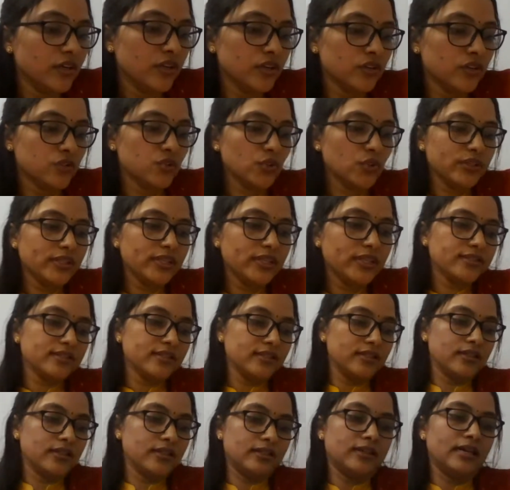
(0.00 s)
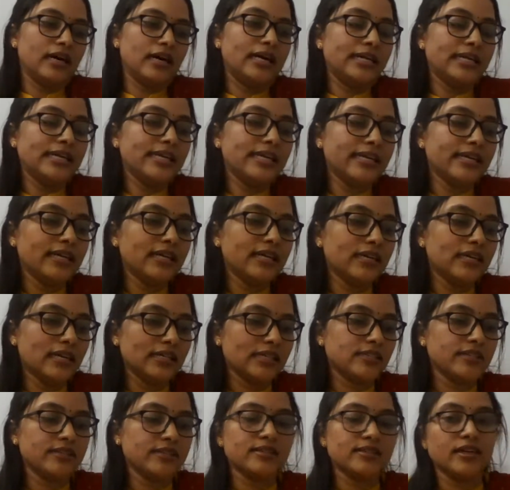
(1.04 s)
So these articular
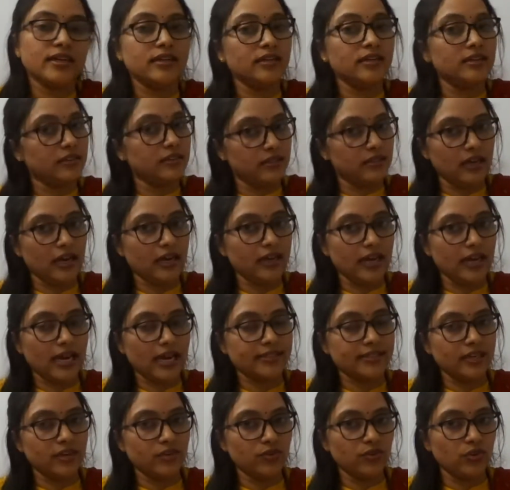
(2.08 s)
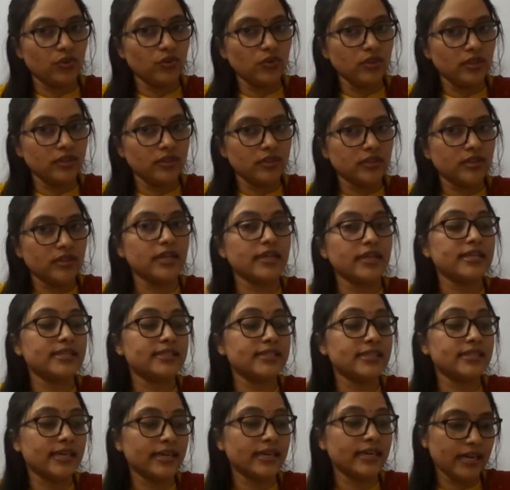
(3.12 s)
rashes are, as I have told, it is
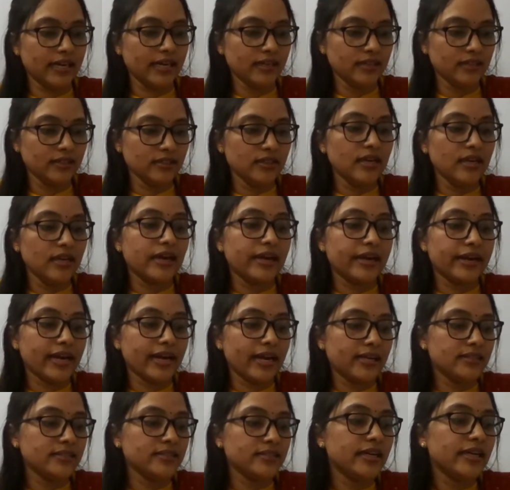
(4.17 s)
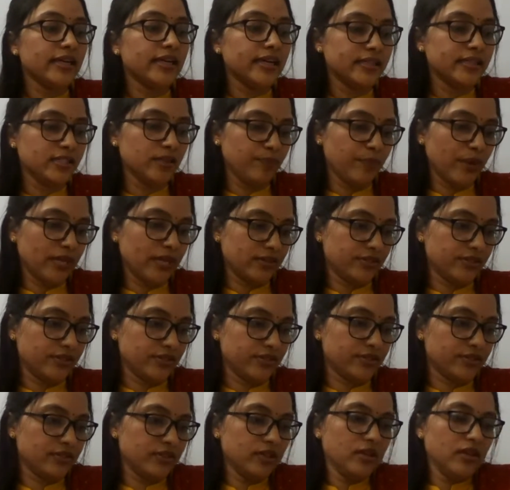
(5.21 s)
a red raised itchy
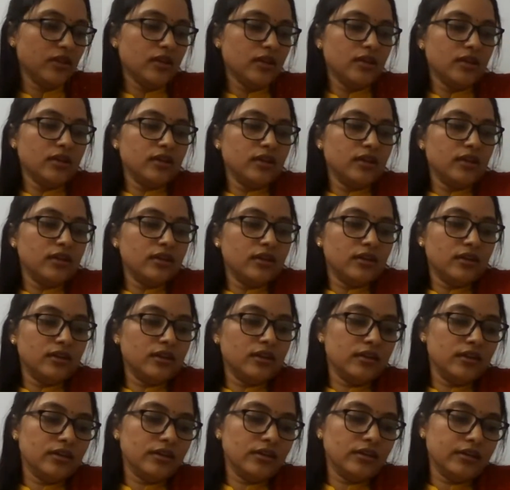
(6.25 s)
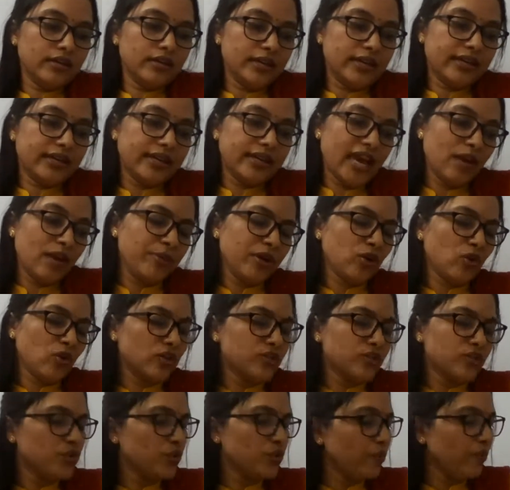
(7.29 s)
patches. It can be
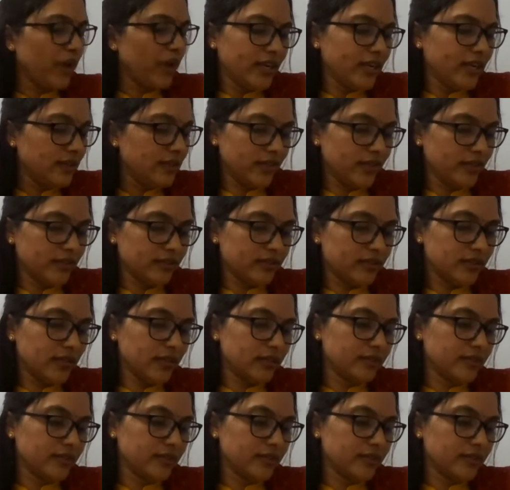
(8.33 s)
caused to many things.